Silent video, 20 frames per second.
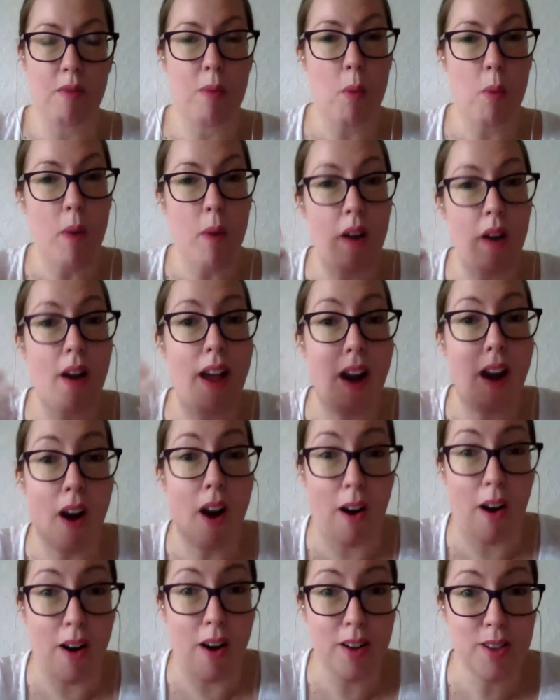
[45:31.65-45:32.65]
But when
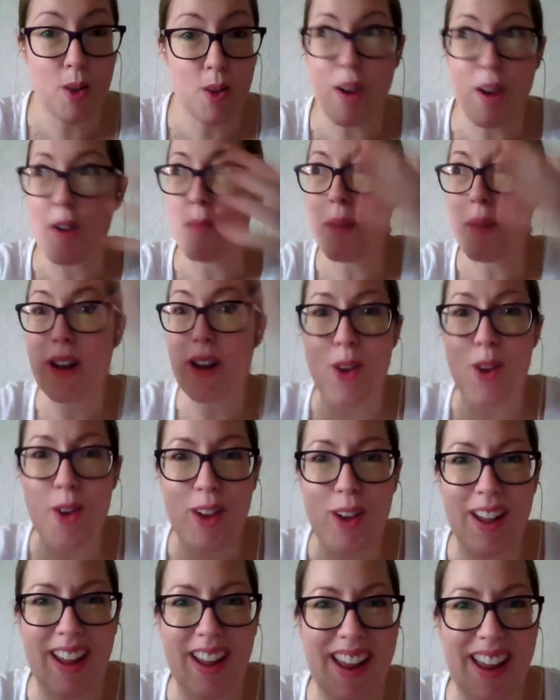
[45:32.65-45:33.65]
I've been
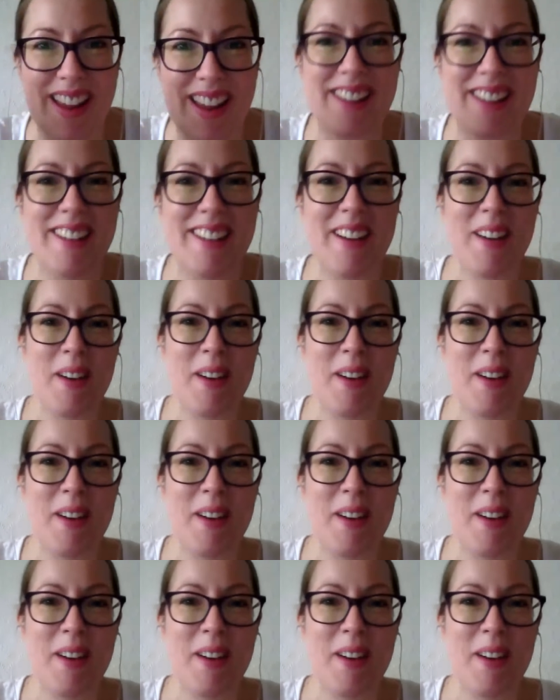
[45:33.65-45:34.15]
looking